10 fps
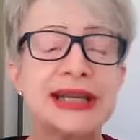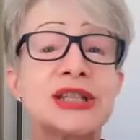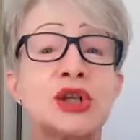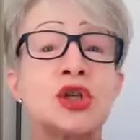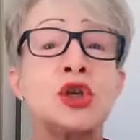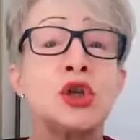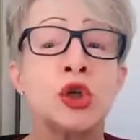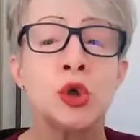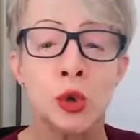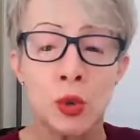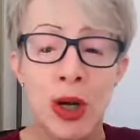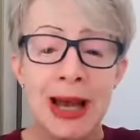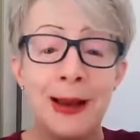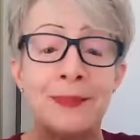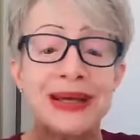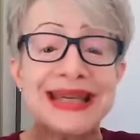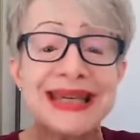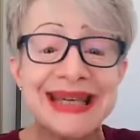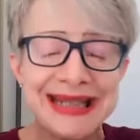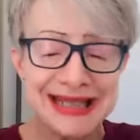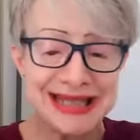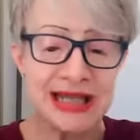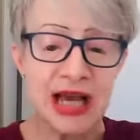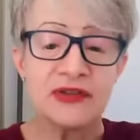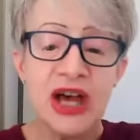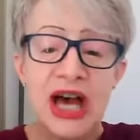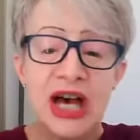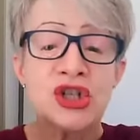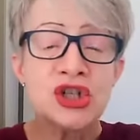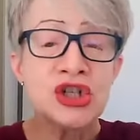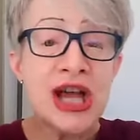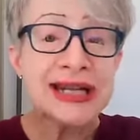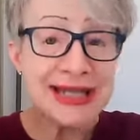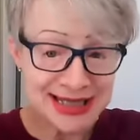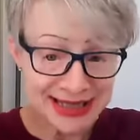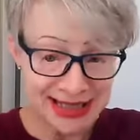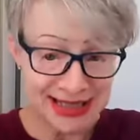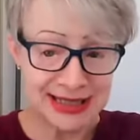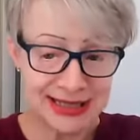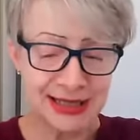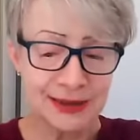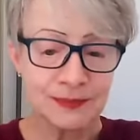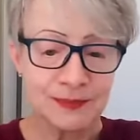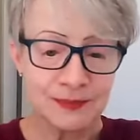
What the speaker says: It's a new beginning to life, a genesis.